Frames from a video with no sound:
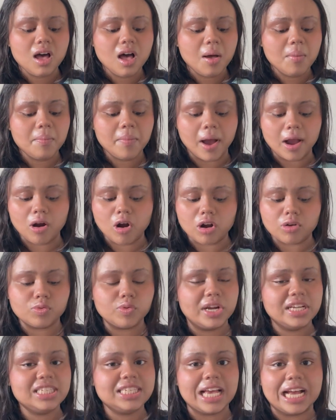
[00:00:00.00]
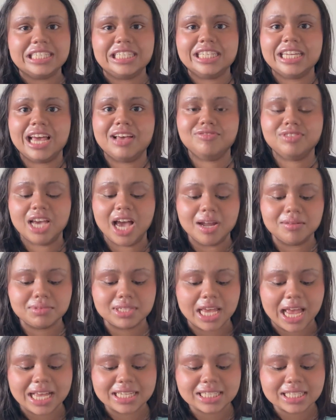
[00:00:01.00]
My heart racing, I didn't have time
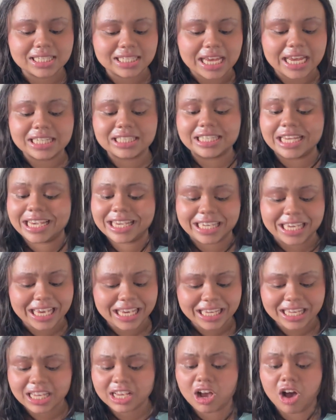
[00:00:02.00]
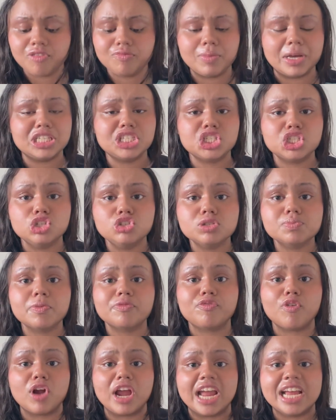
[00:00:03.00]
to hesitate, kicking off my shoes
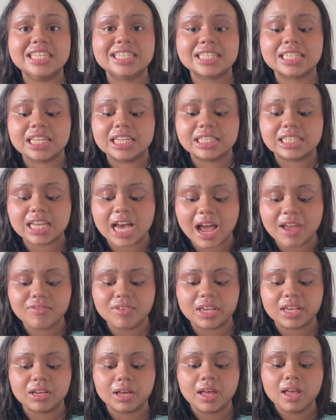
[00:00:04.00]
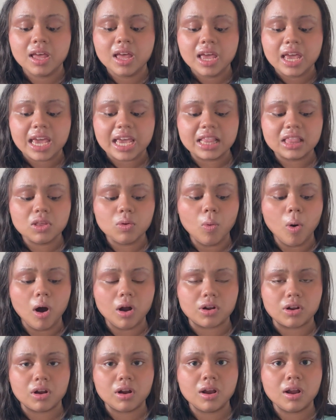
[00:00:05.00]
before hastily diving in the
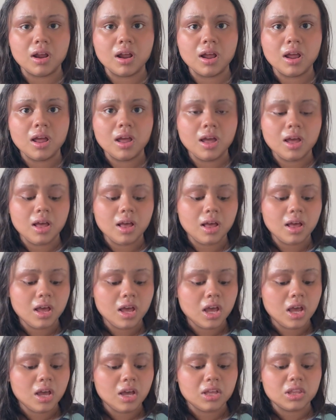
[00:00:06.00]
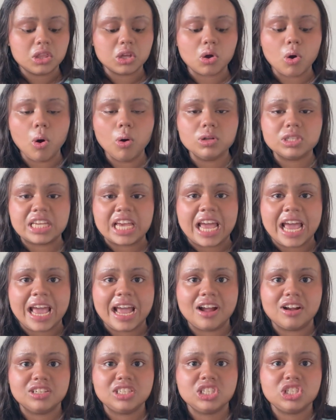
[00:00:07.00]
water. The cold
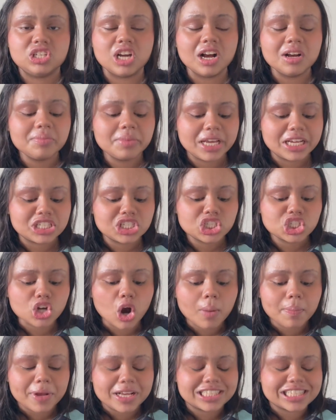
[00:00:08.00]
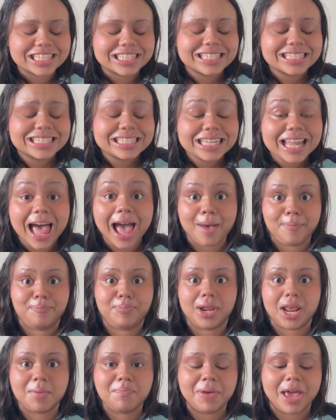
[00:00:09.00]
air stung me as sharp as a slap,
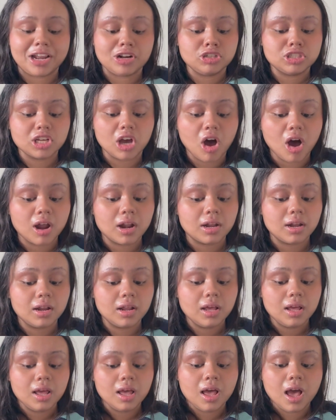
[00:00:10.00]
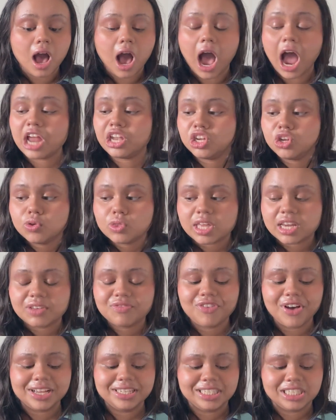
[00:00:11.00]
but I pedaled on. I knew that
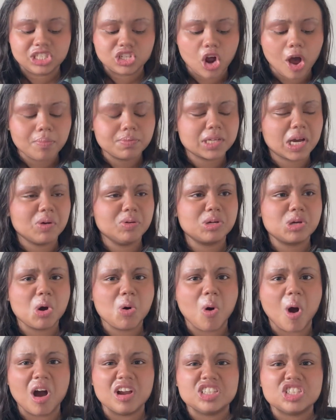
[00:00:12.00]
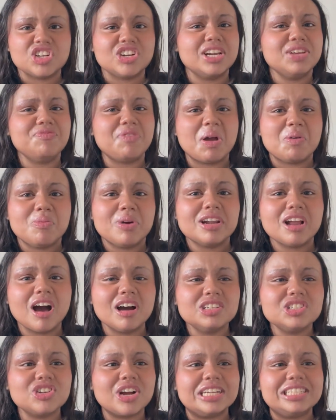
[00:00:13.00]
if I stopped, I would go under, and if I went
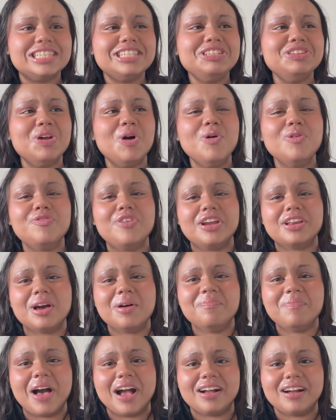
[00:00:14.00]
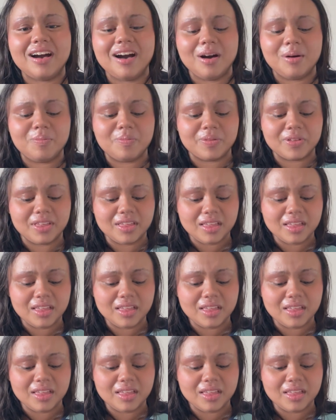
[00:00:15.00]
under, I didn't know if I'd come back up.